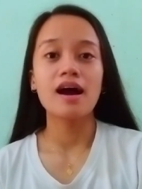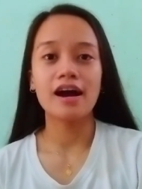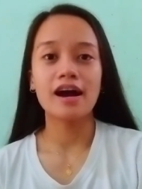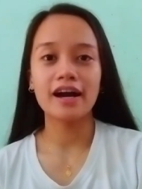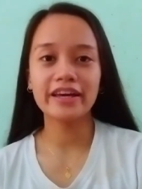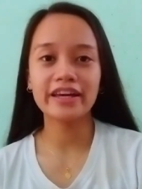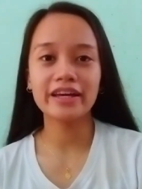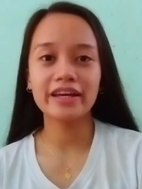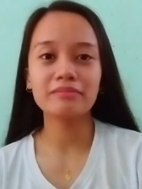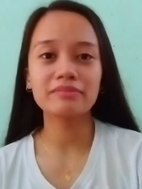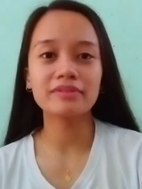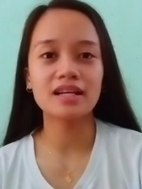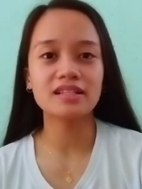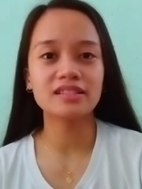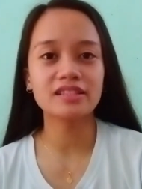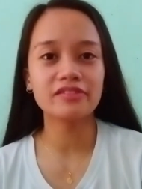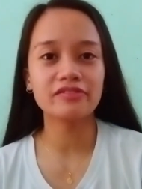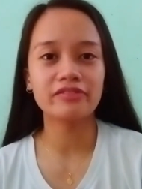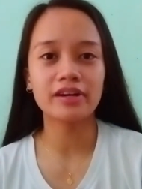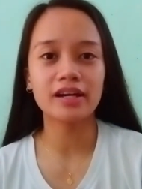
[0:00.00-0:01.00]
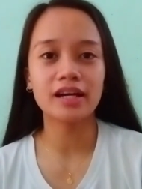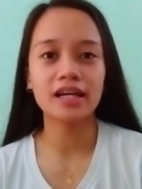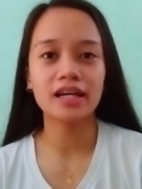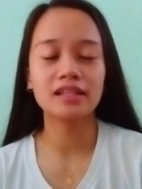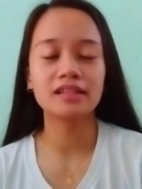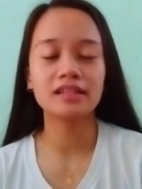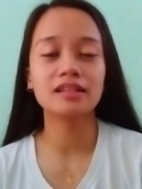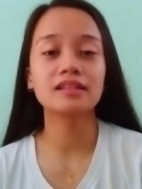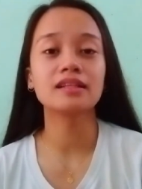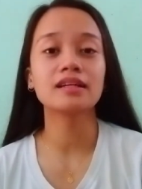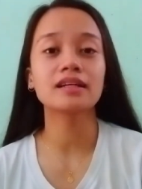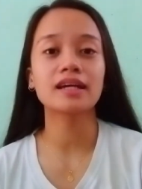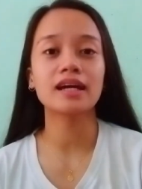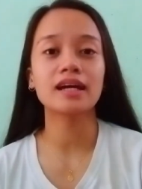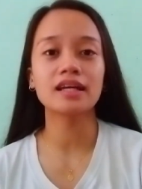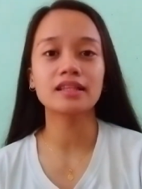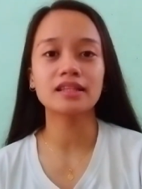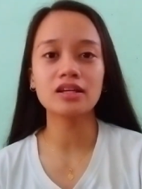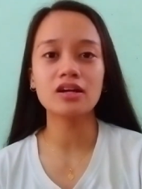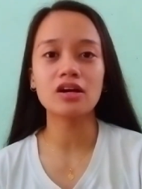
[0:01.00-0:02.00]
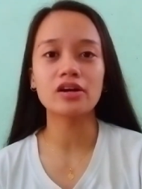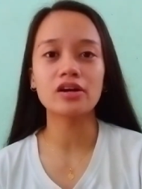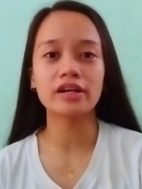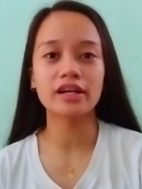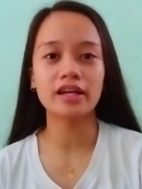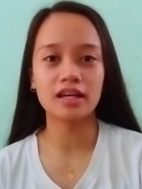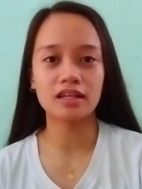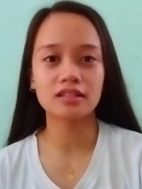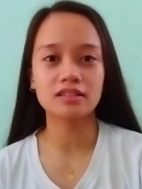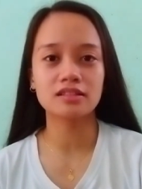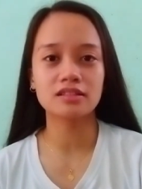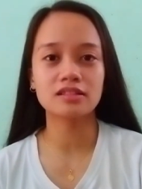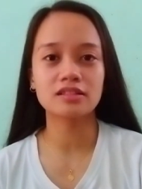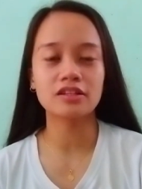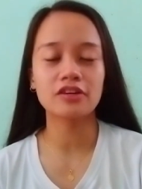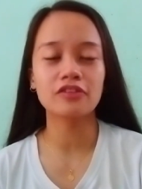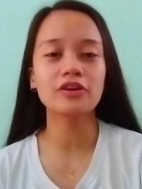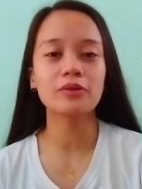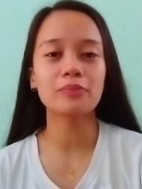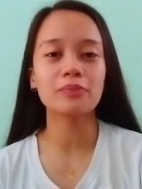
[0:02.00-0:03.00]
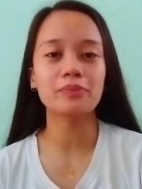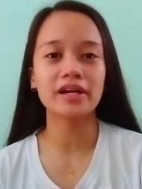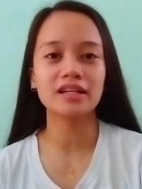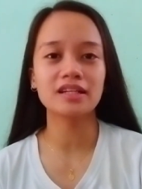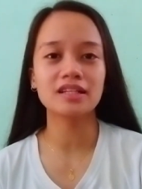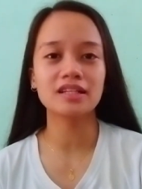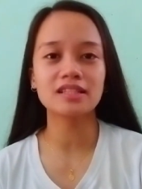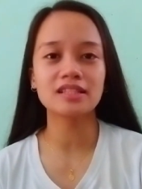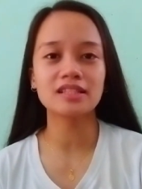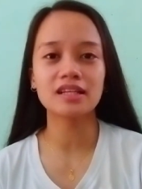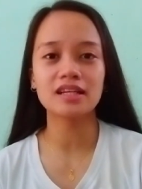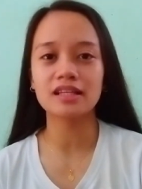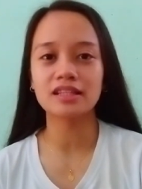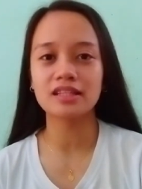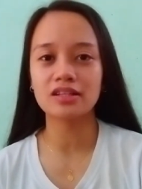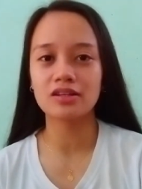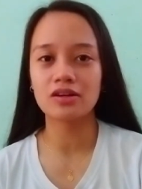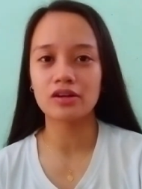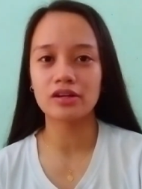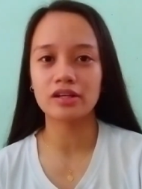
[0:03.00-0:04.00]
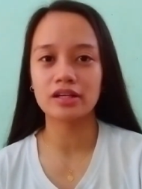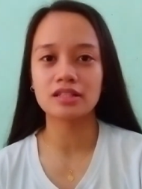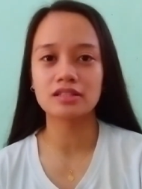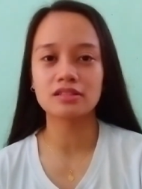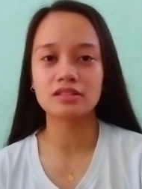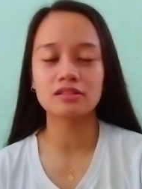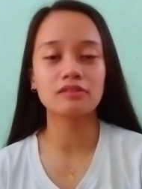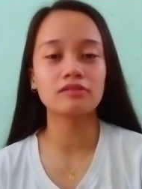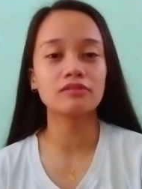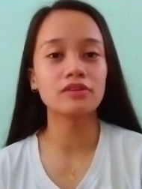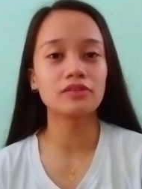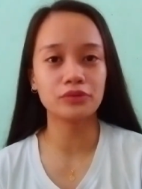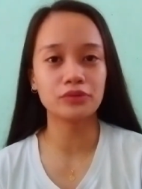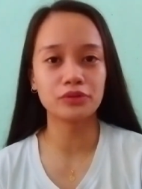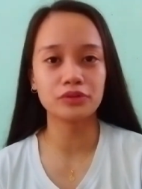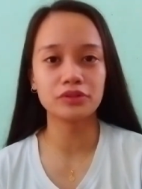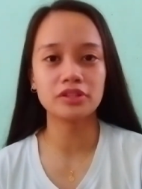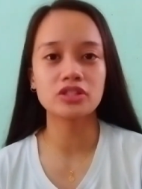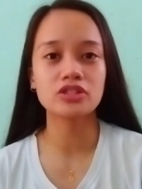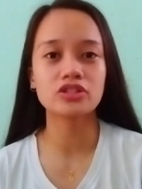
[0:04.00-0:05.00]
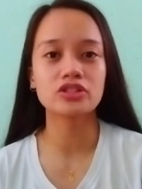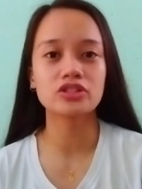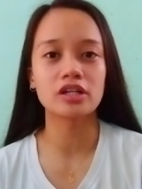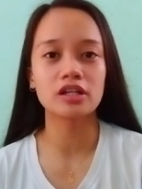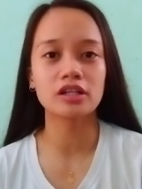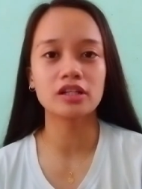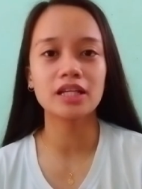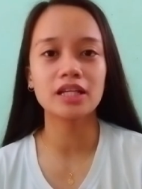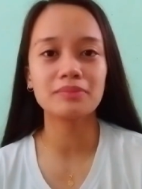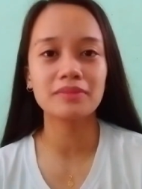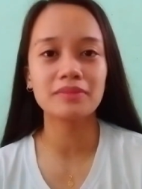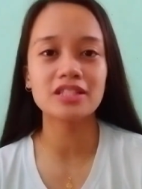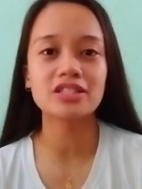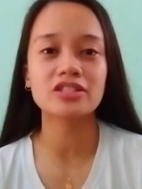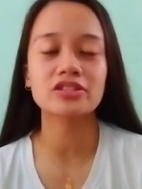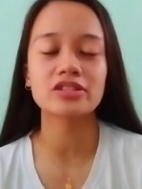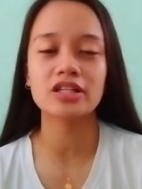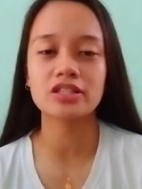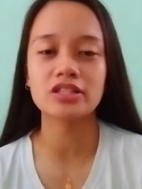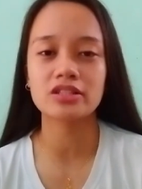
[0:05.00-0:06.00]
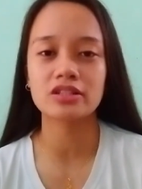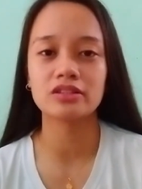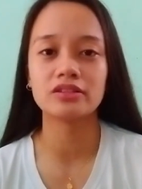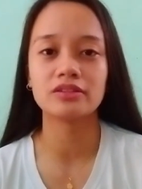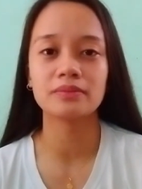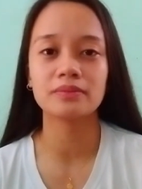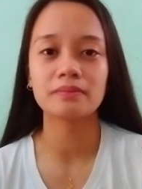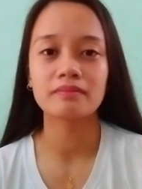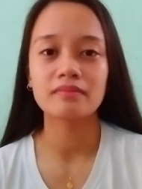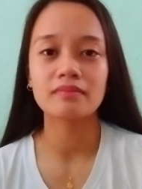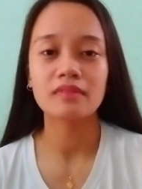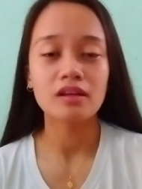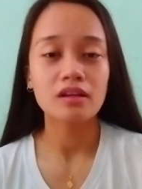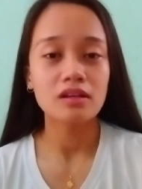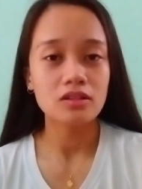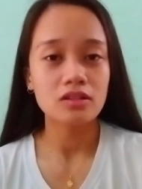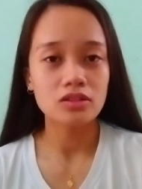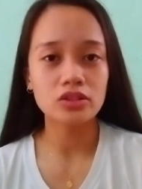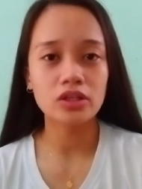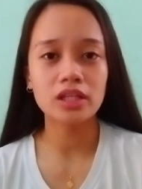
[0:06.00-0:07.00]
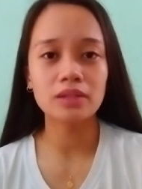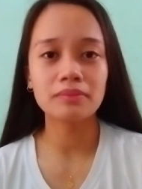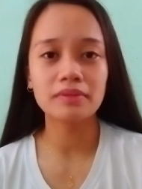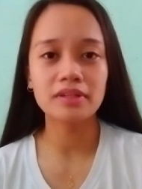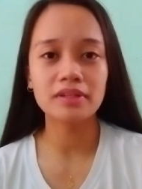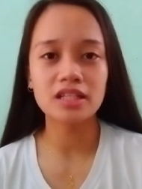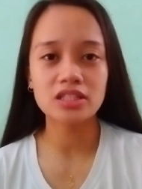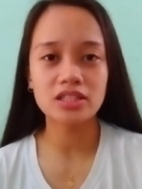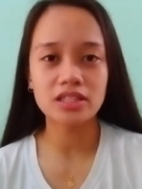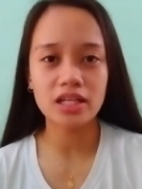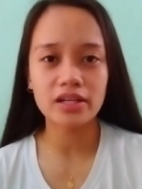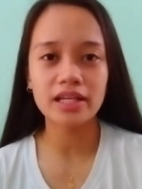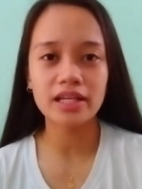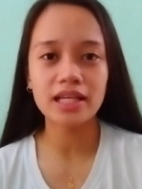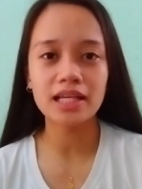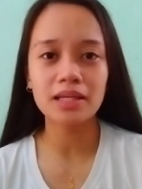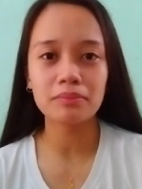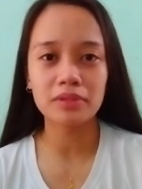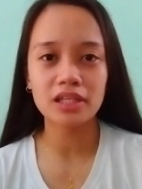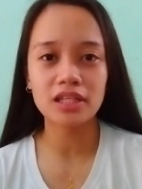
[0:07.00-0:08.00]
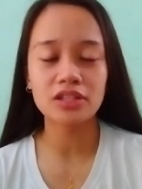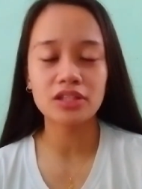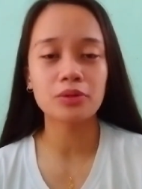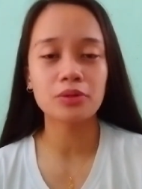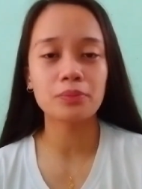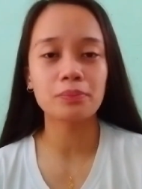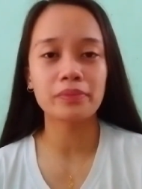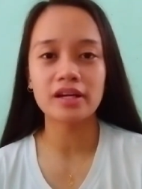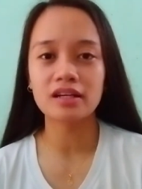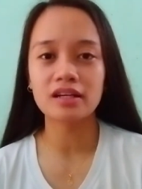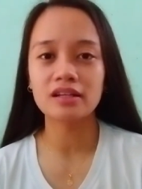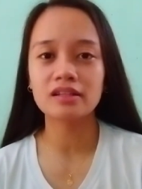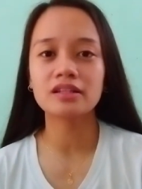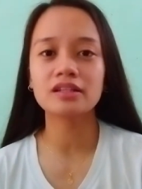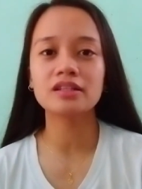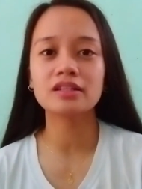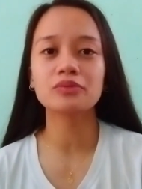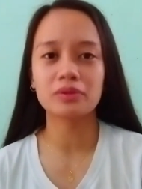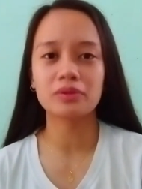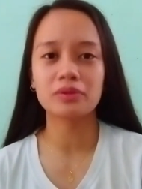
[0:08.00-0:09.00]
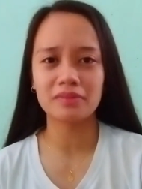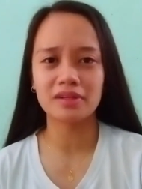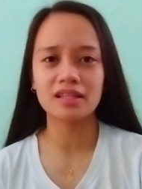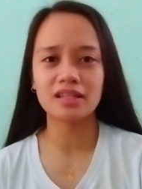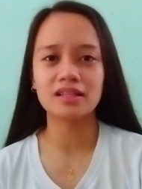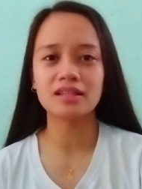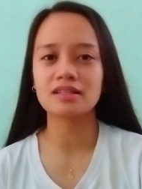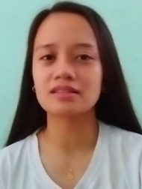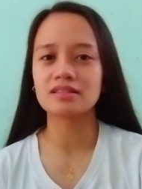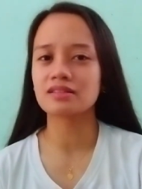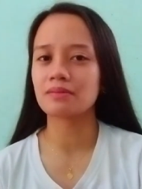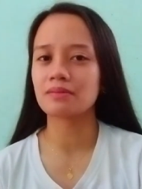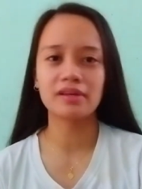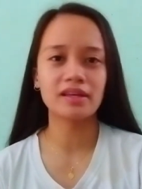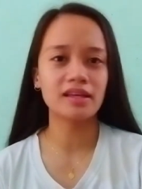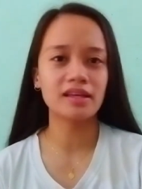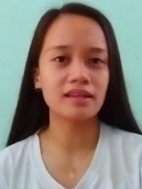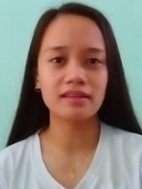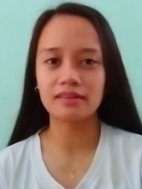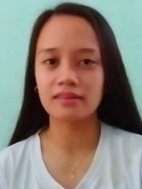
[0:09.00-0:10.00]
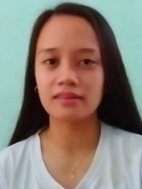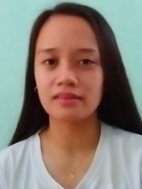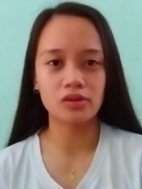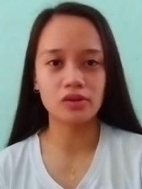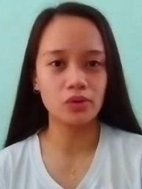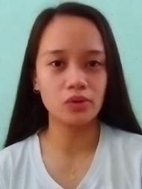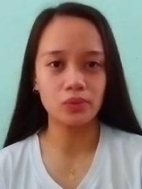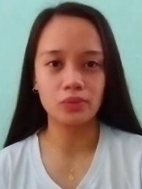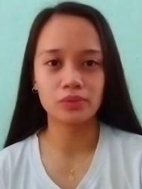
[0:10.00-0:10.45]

I am classified in the category X of the pregnancy categories of the Food and Drug Administration. So administering meat to pregnant women is a big no.